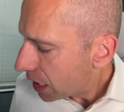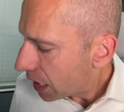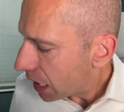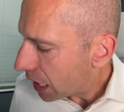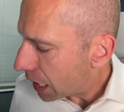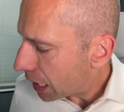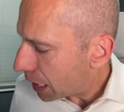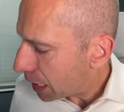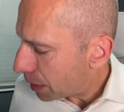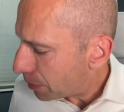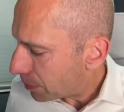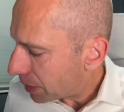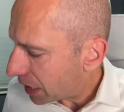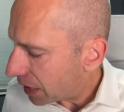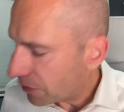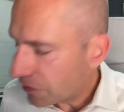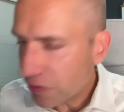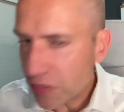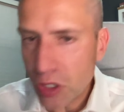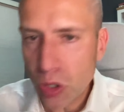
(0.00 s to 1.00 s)

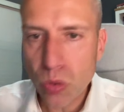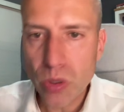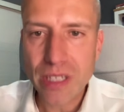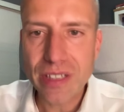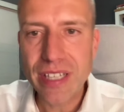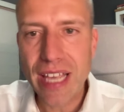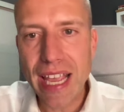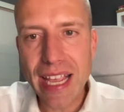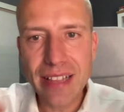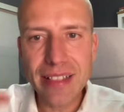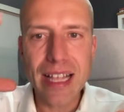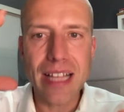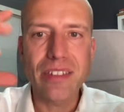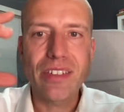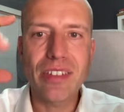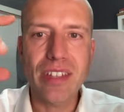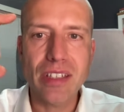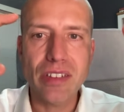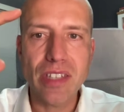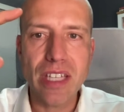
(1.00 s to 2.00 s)
If you were to take that
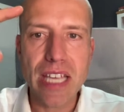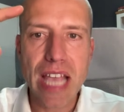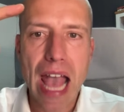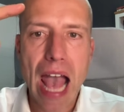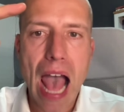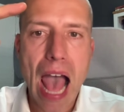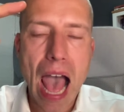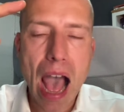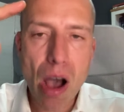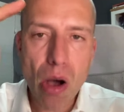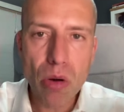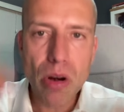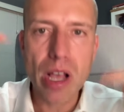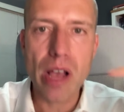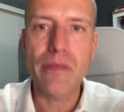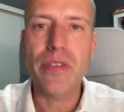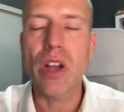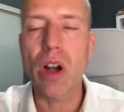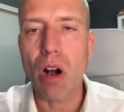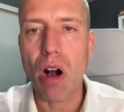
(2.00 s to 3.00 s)
60 out
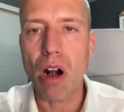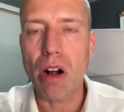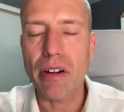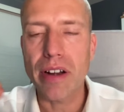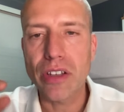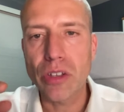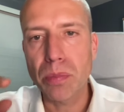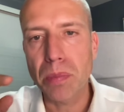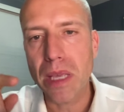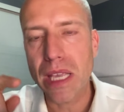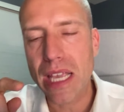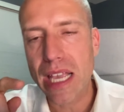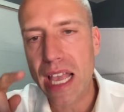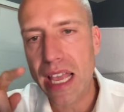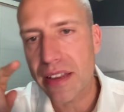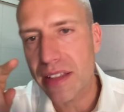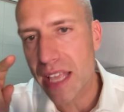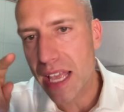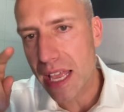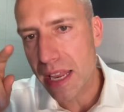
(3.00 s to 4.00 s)
of your RRSP
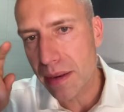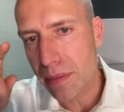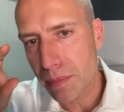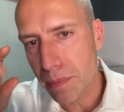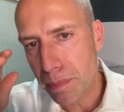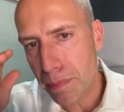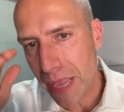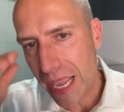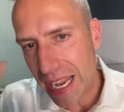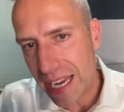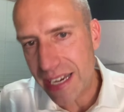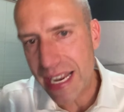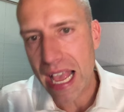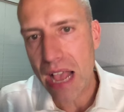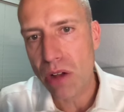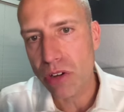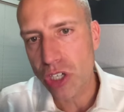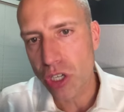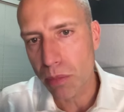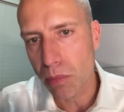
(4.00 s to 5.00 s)
and then pay
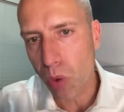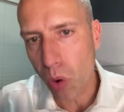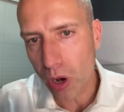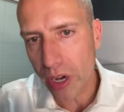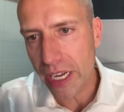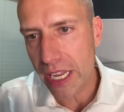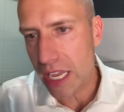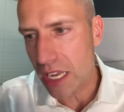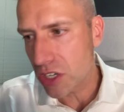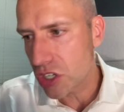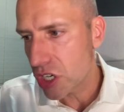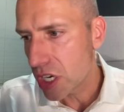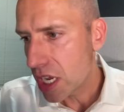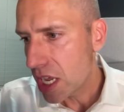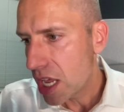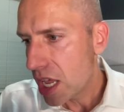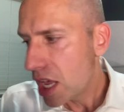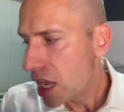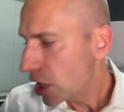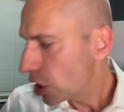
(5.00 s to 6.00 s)
down your mortgage
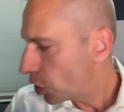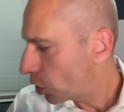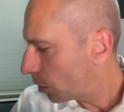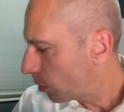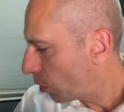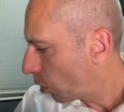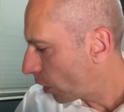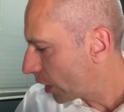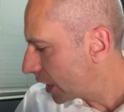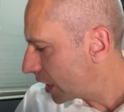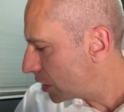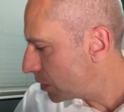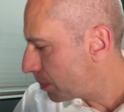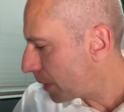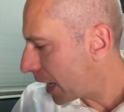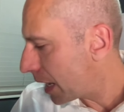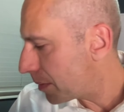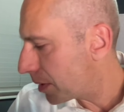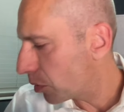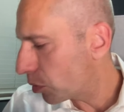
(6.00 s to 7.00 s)

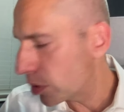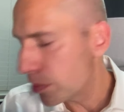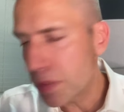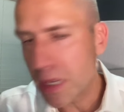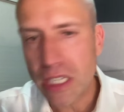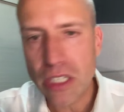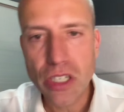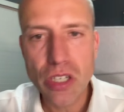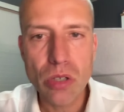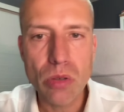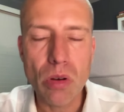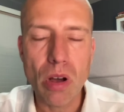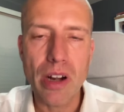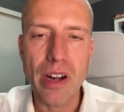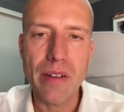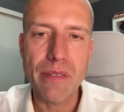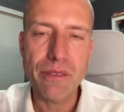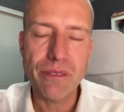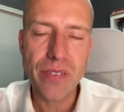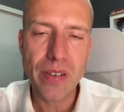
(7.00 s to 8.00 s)
payment would be
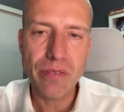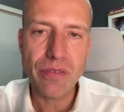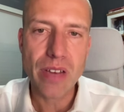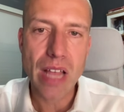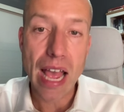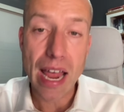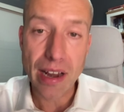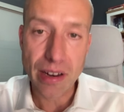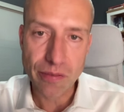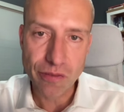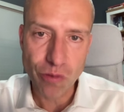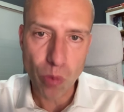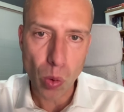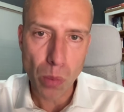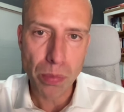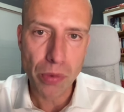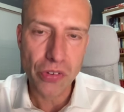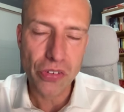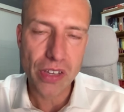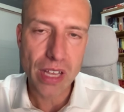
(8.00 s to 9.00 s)
$250 at a
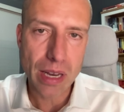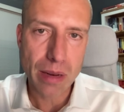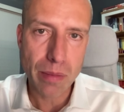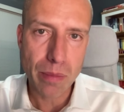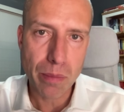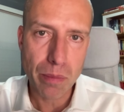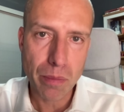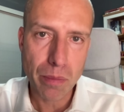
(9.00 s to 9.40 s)
4%